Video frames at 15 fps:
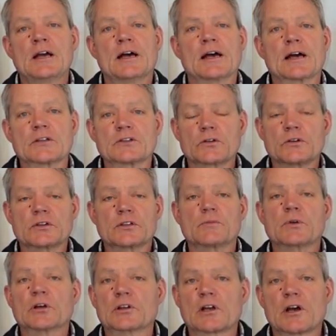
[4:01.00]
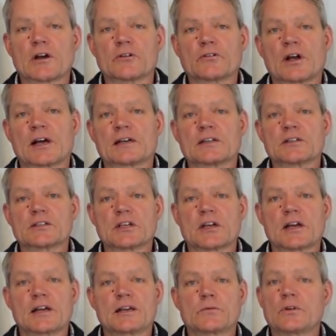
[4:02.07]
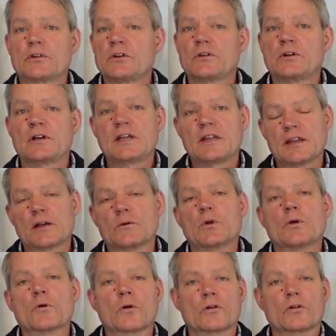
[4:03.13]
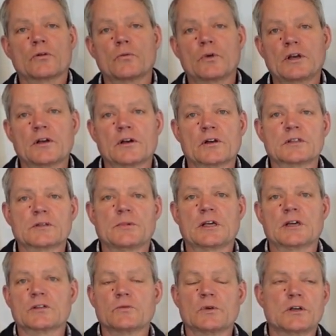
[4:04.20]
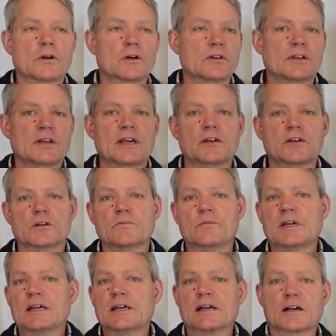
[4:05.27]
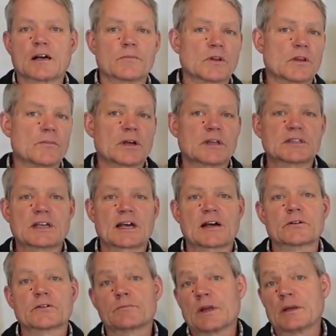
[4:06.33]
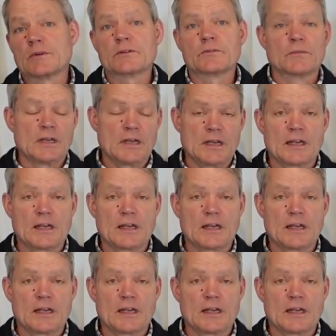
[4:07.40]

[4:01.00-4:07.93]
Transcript: uh, as soon as a build contract is signed with Unity, then we order the windows because we know that they could be a couple of months out, maybe